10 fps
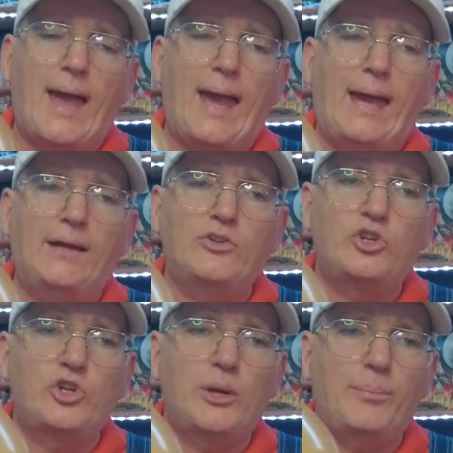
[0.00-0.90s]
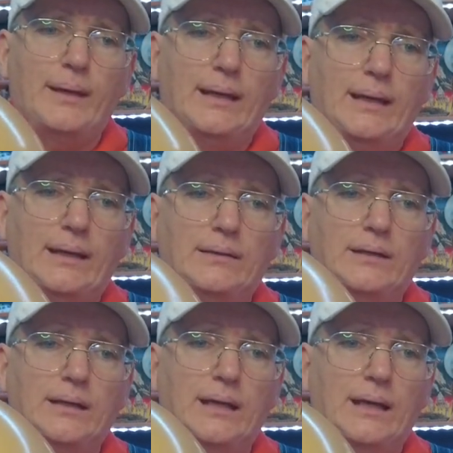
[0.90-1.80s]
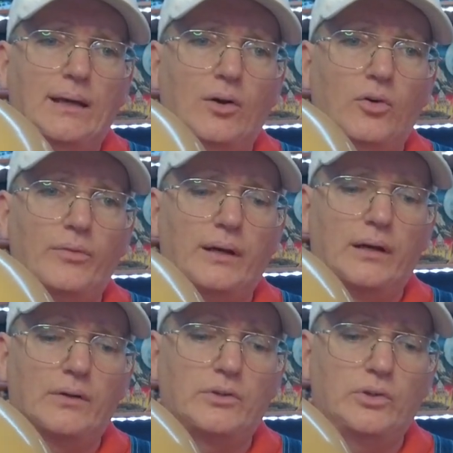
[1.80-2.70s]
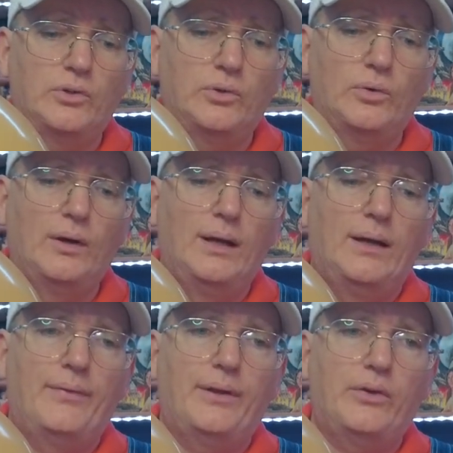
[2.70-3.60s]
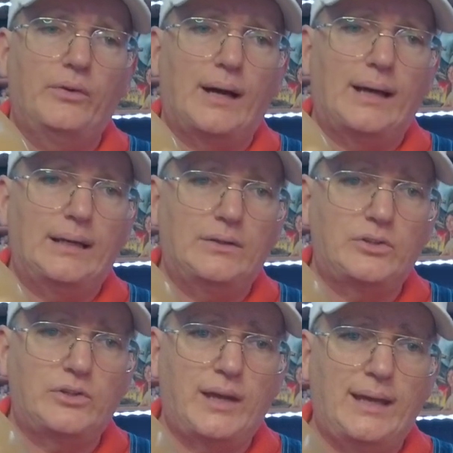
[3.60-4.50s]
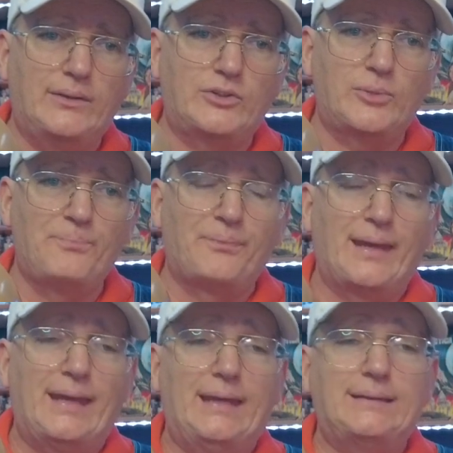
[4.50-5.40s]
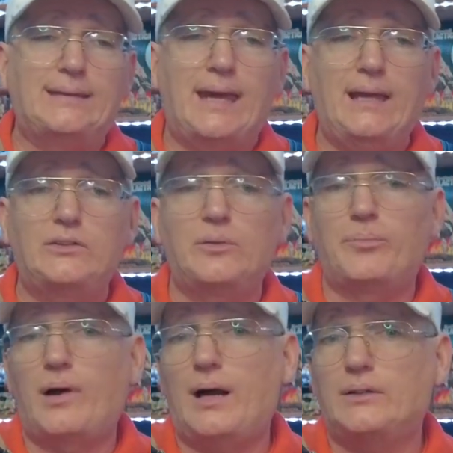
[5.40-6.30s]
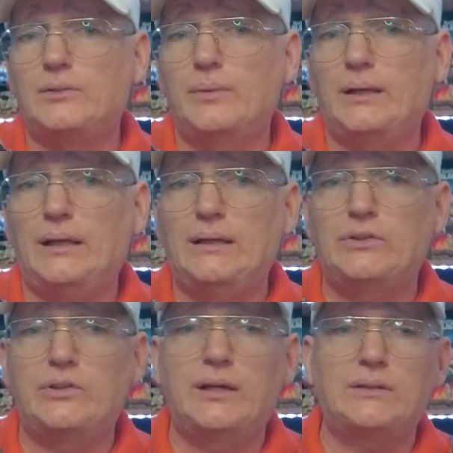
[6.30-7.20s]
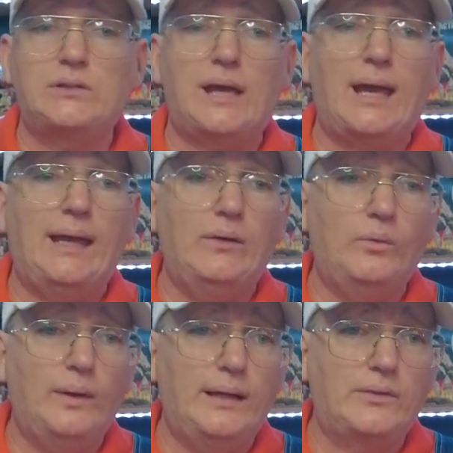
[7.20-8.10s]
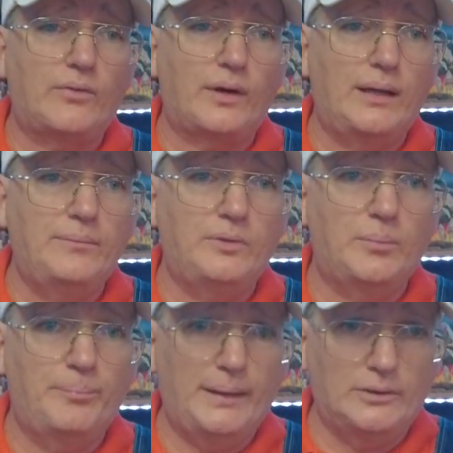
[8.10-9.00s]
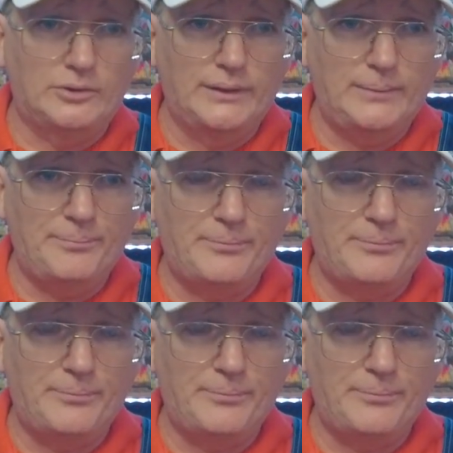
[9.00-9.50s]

and shipping to get it over here to the United States. It takes approximately 6 to 8 weeks for him to build it